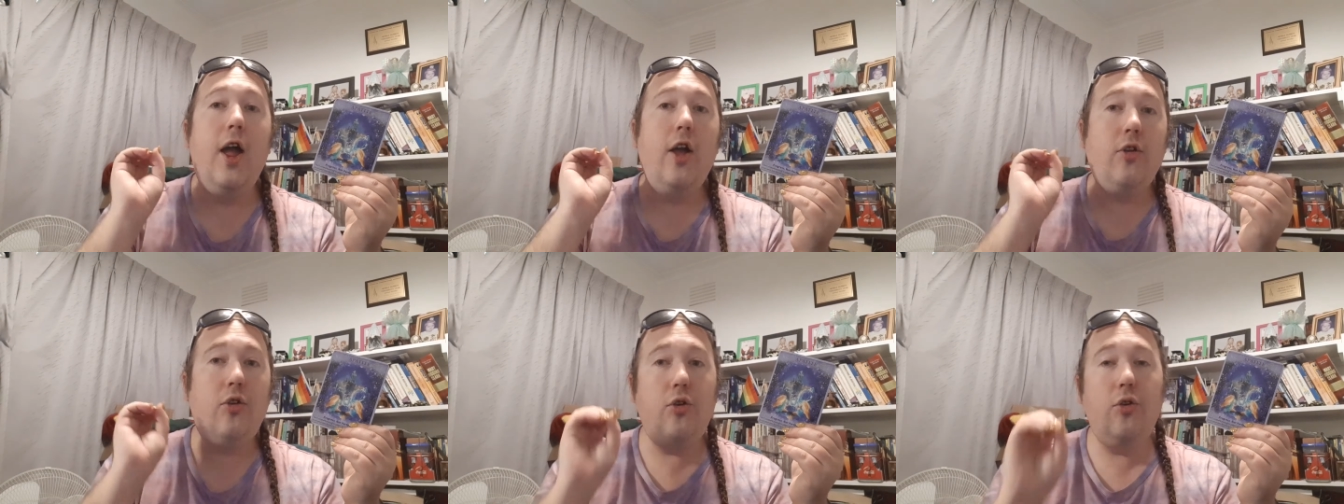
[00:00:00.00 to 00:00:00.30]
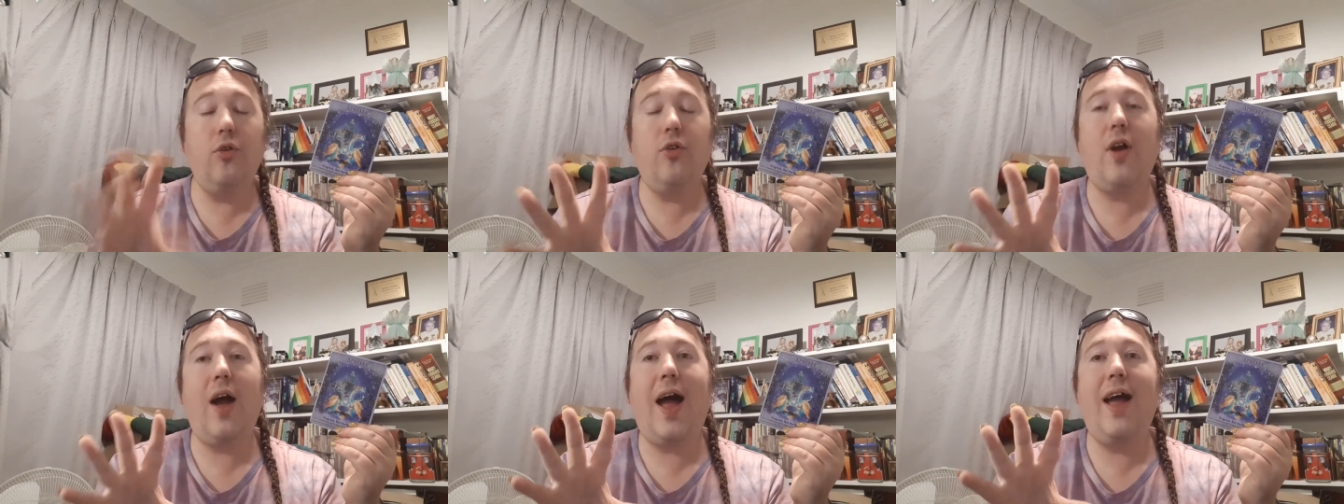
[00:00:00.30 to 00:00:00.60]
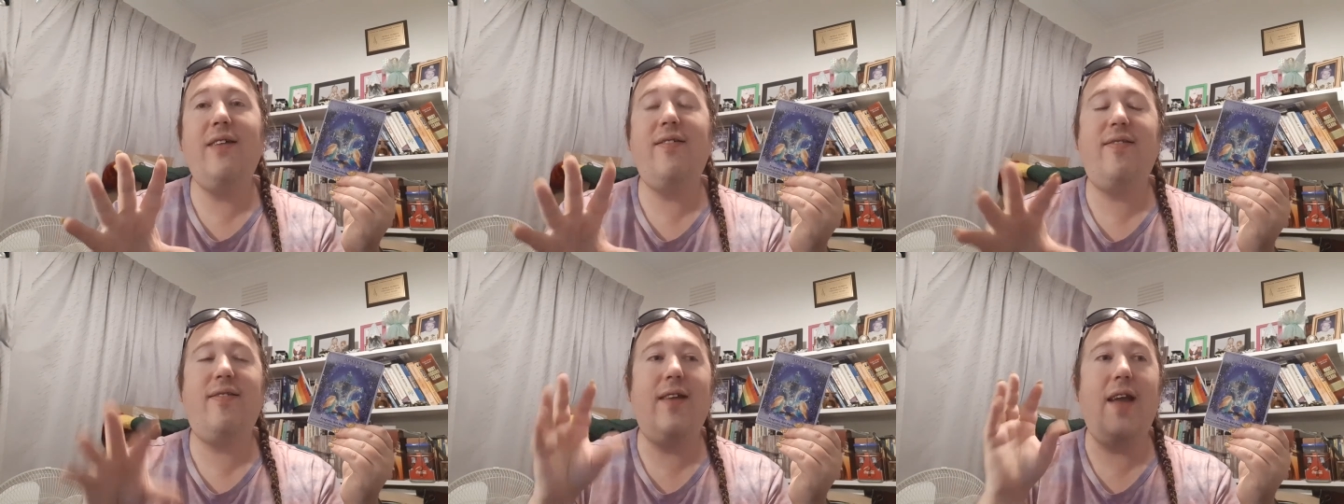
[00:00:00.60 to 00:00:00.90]
you
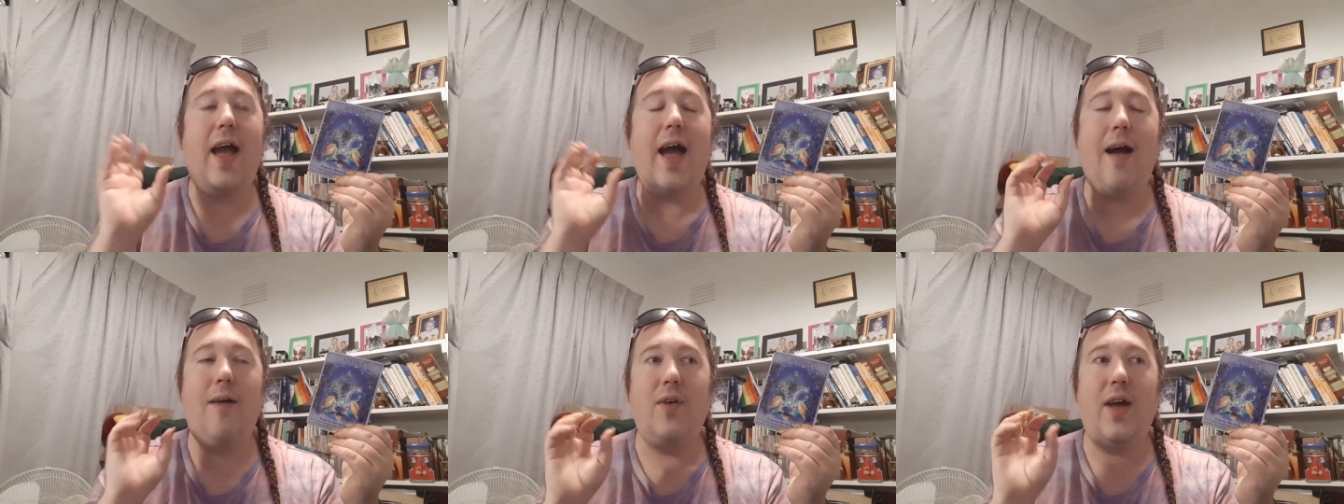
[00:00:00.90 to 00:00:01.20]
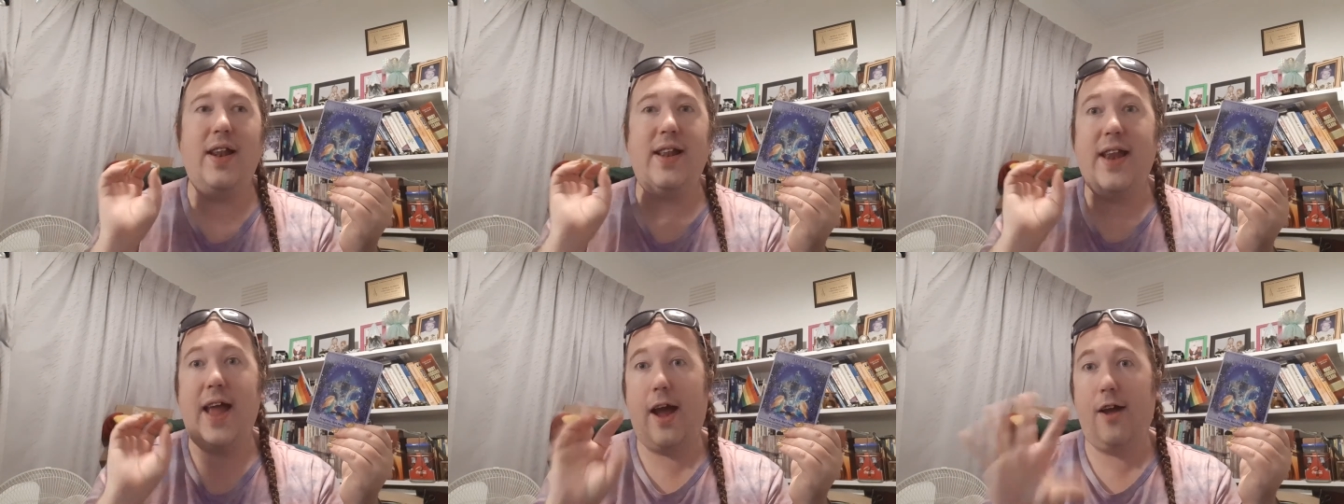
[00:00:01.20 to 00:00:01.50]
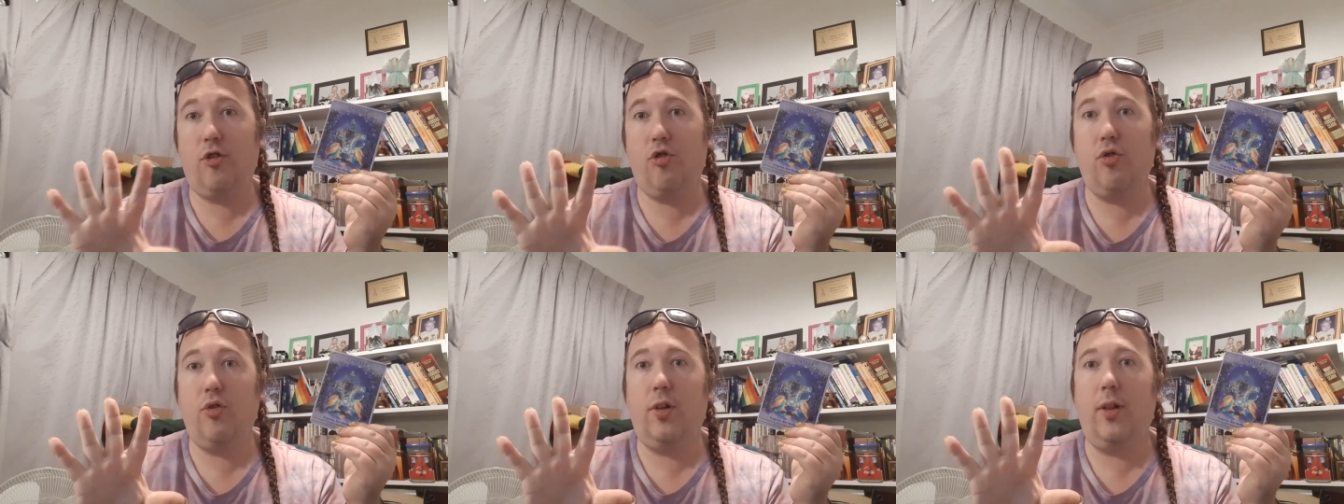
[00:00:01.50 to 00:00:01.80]
guys have a
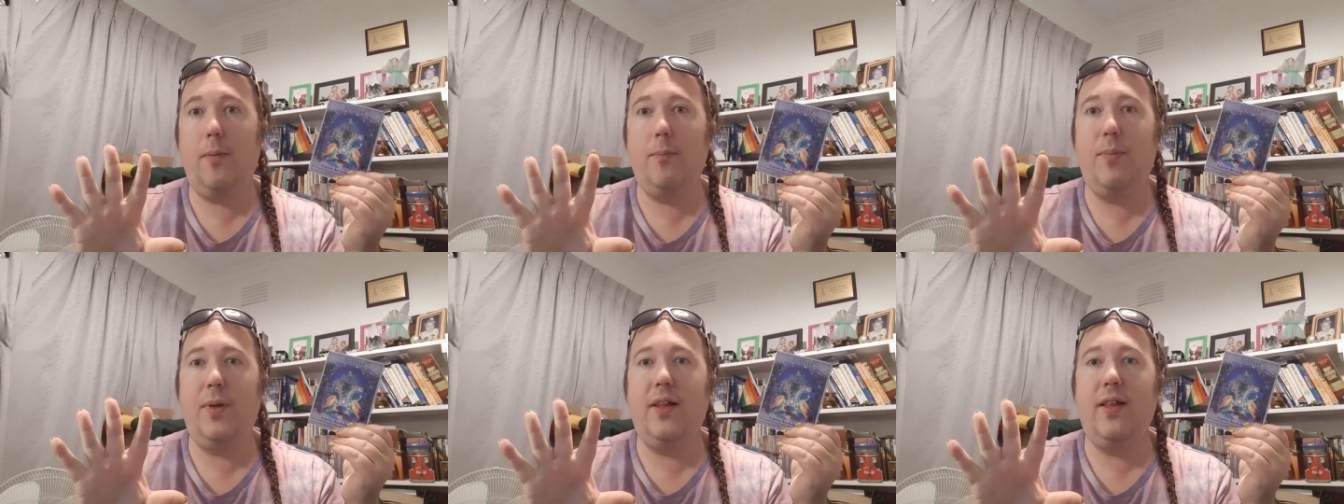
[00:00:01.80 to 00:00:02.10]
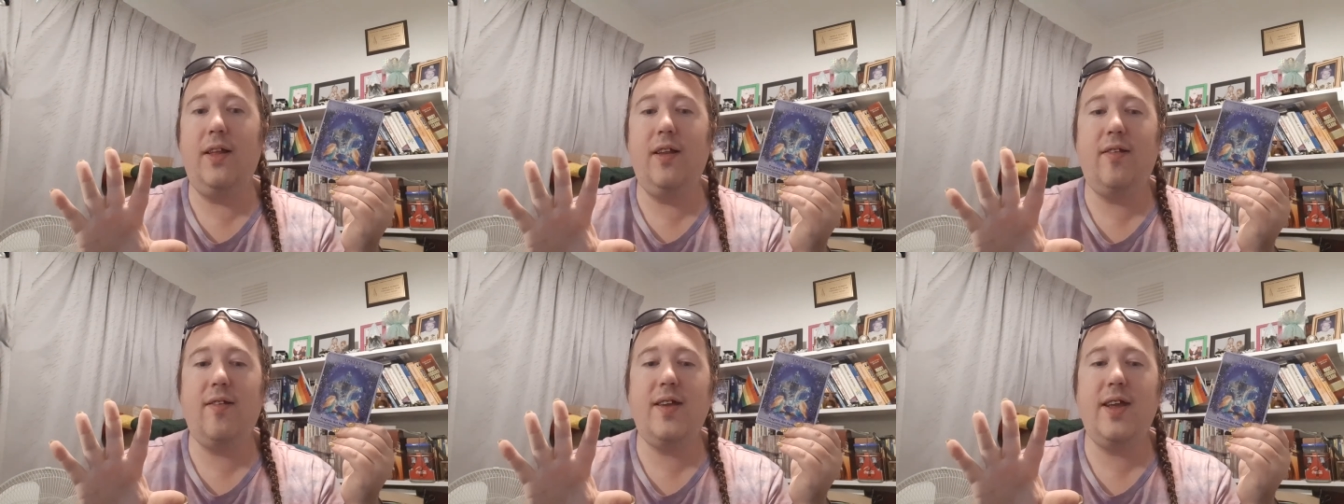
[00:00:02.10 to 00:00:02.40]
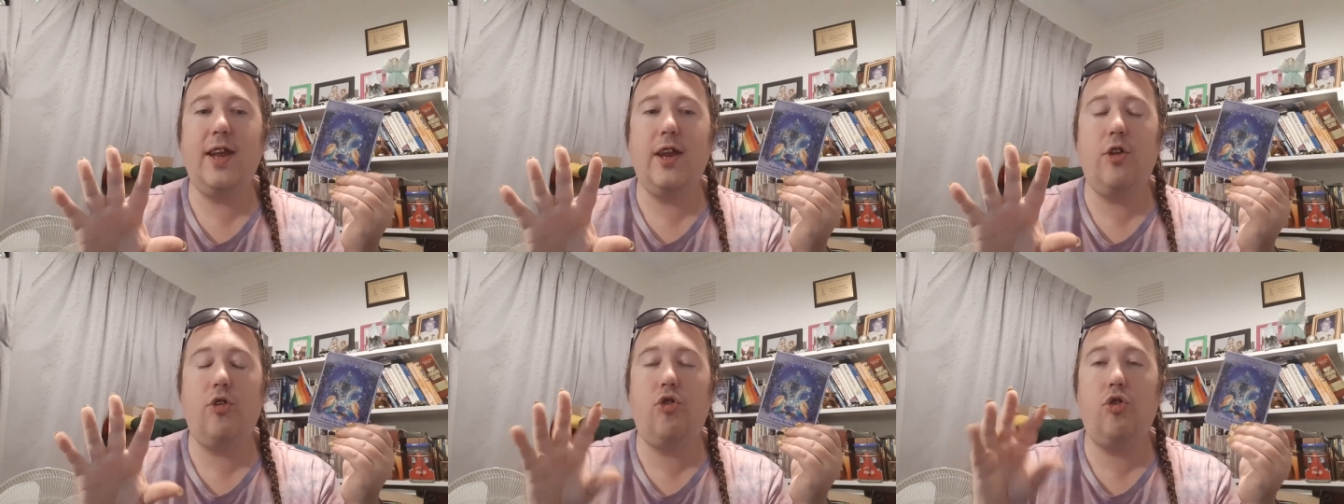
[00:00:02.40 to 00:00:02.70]
natural
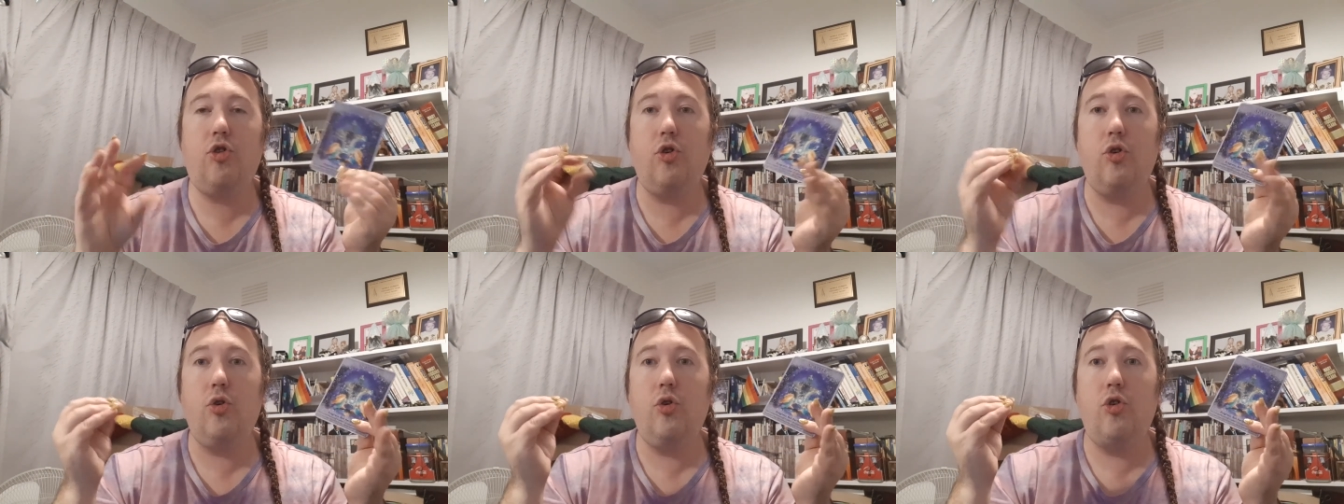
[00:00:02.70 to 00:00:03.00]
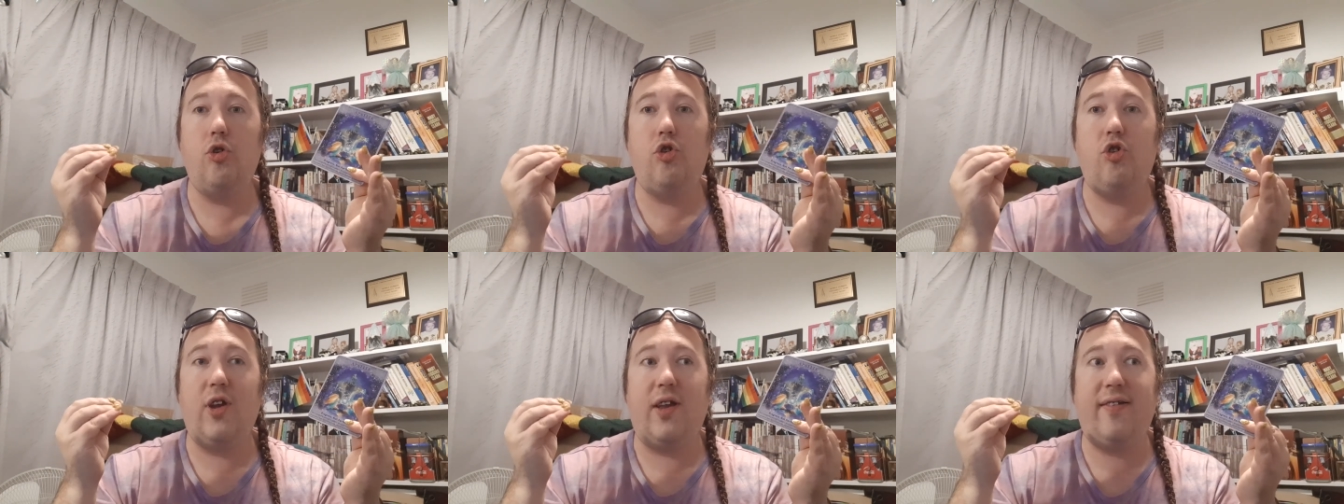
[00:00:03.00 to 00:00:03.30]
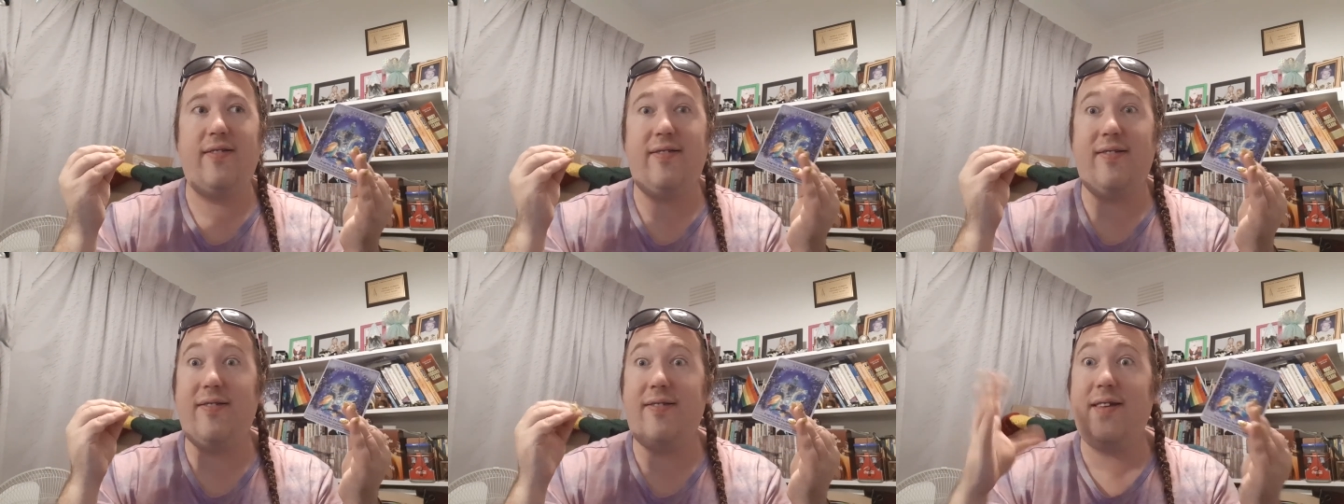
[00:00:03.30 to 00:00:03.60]
ability to
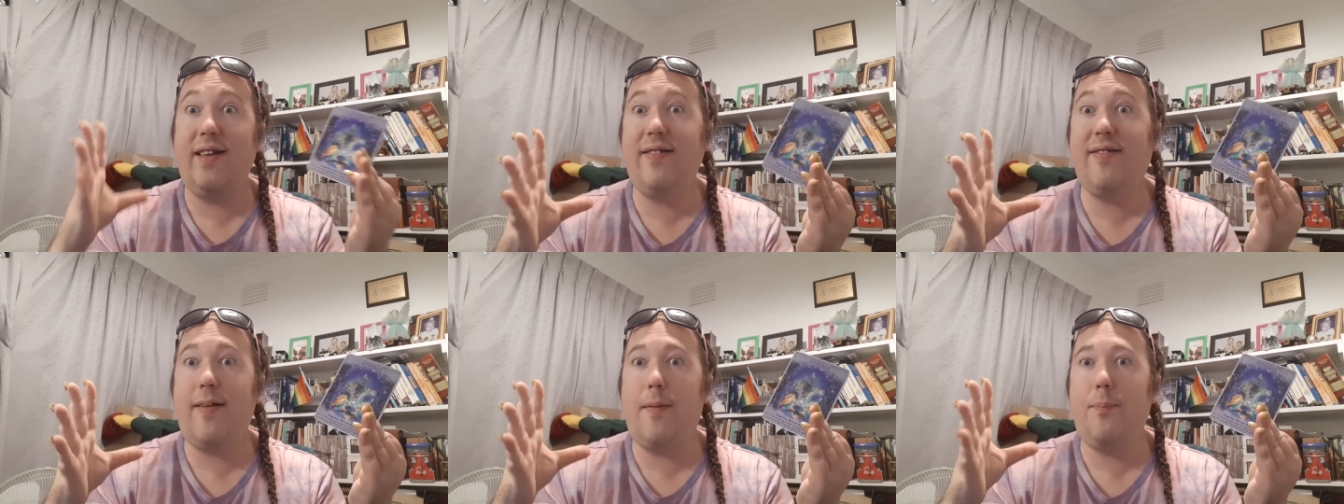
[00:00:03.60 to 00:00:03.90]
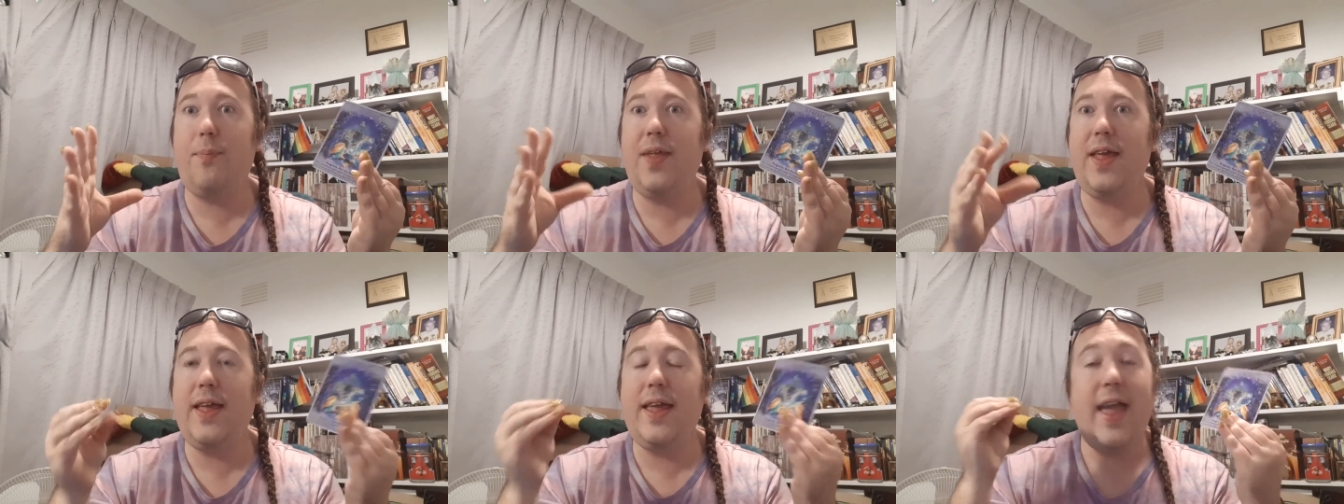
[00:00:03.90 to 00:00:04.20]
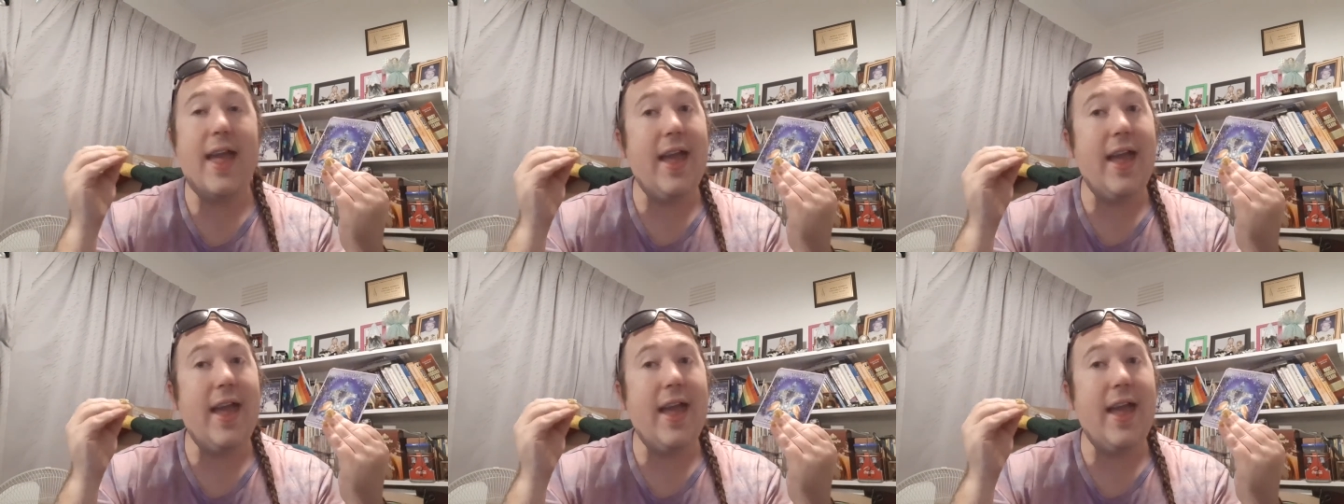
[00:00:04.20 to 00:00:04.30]
just see something,